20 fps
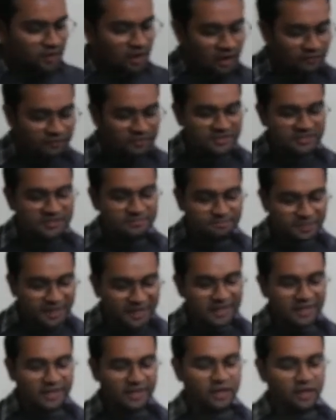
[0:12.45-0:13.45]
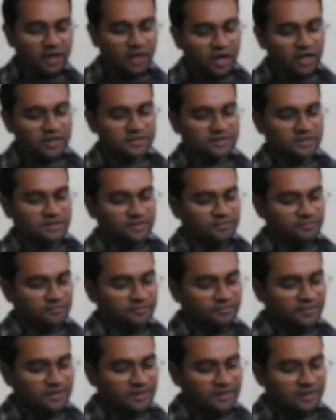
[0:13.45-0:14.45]
After spending hours in the
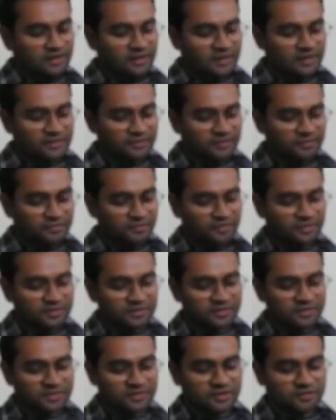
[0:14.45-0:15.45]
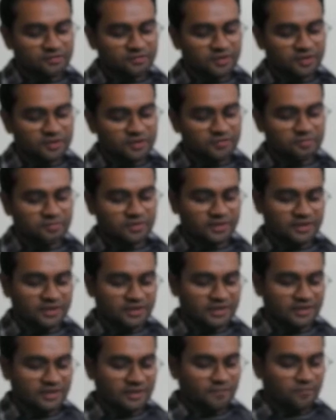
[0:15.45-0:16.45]
field collecting fossils and the workroom
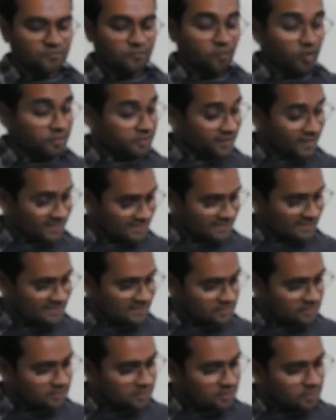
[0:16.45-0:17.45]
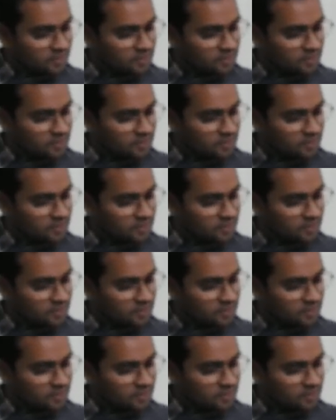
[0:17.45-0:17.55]
cleaning them, what next?